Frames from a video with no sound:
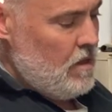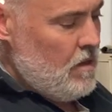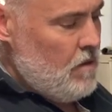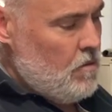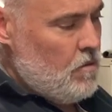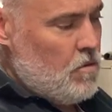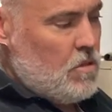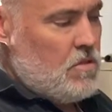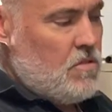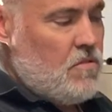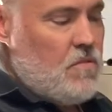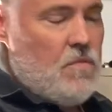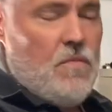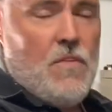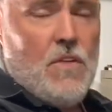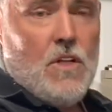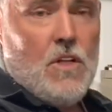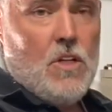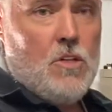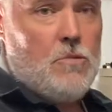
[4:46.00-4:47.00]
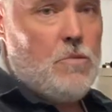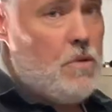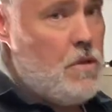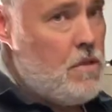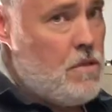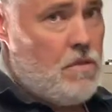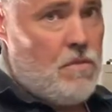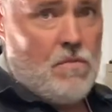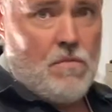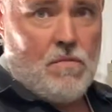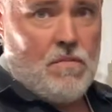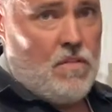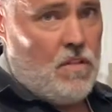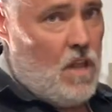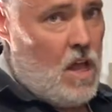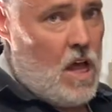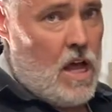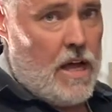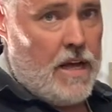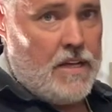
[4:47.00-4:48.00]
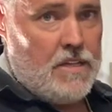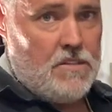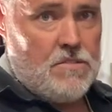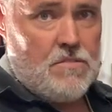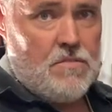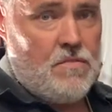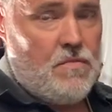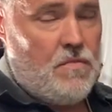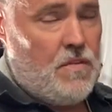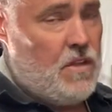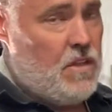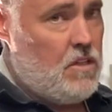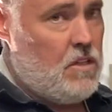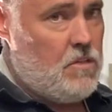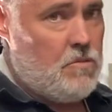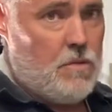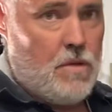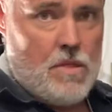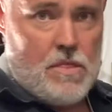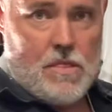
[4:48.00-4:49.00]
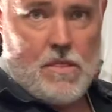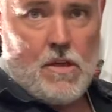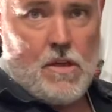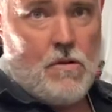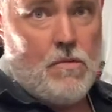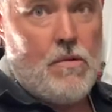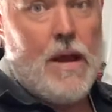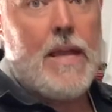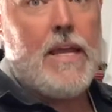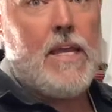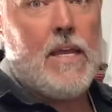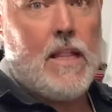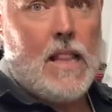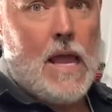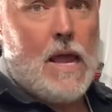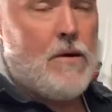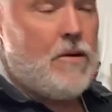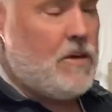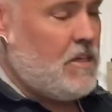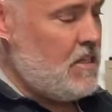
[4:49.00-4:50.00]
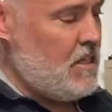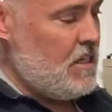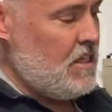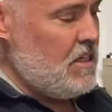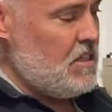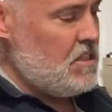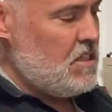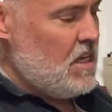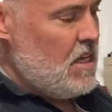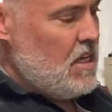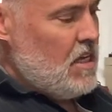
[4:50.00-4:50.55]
was filled with flaws, filled with irregularities